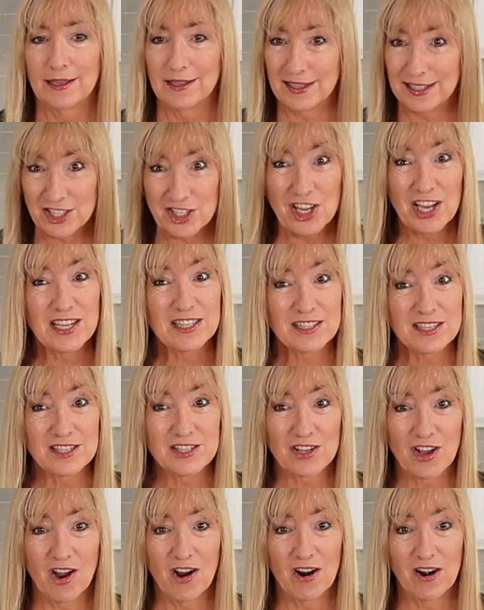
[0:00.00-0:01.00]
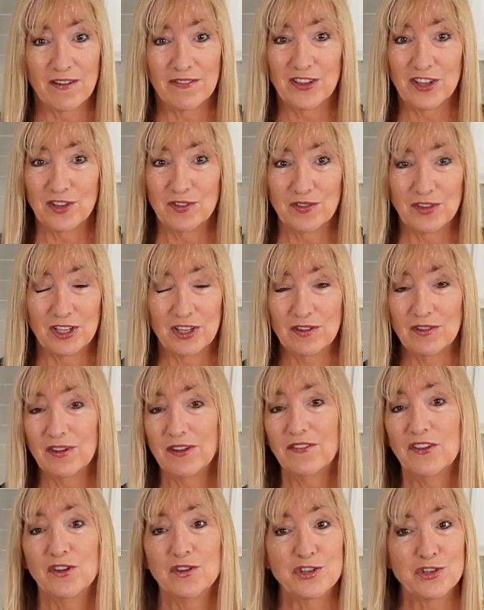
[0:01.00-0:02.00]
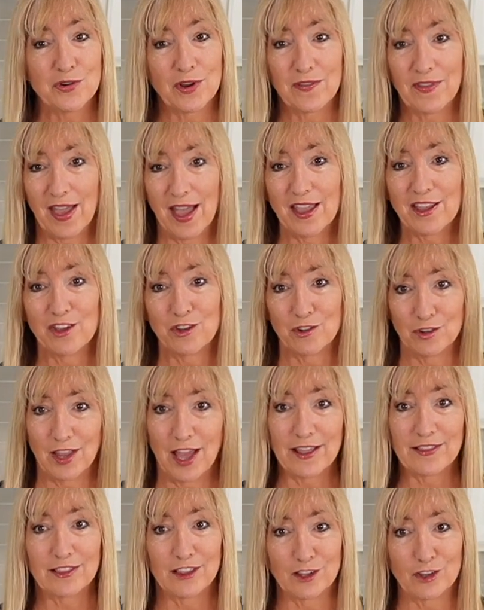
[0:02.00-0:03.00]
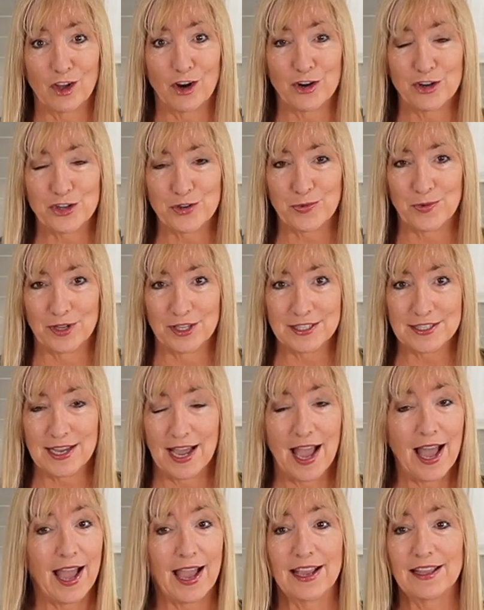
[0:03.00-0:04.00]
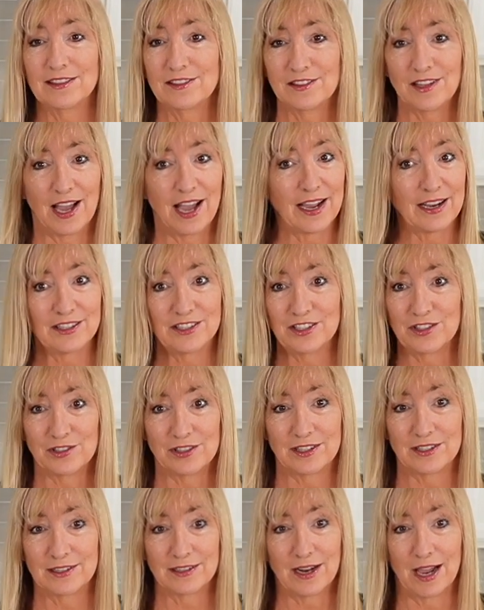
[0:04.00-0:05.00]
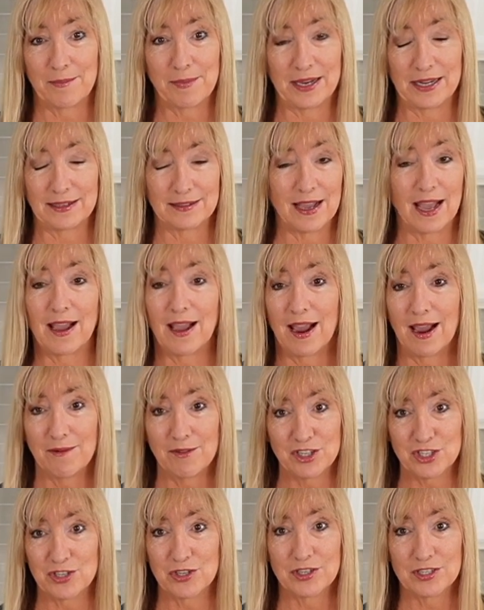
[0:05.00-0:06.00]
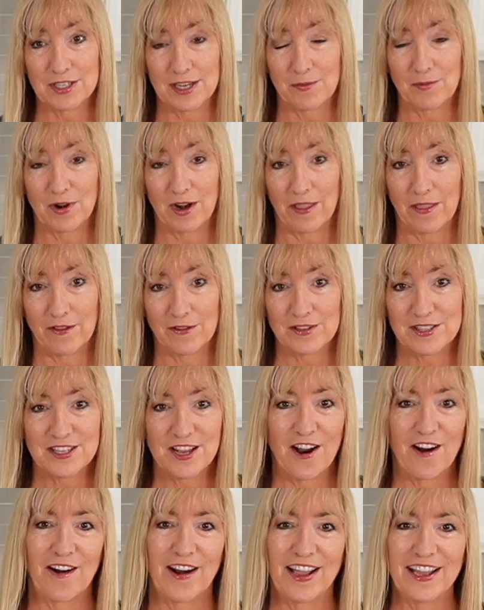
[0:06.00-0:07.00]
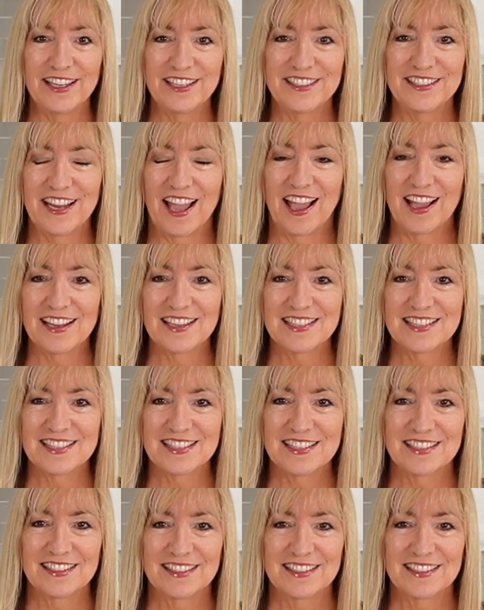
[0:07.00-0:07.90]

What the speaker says: Chances are, if you enjoy that, you'll like the larger ones. I did. I mean, I was hooked at one of those. All right, next.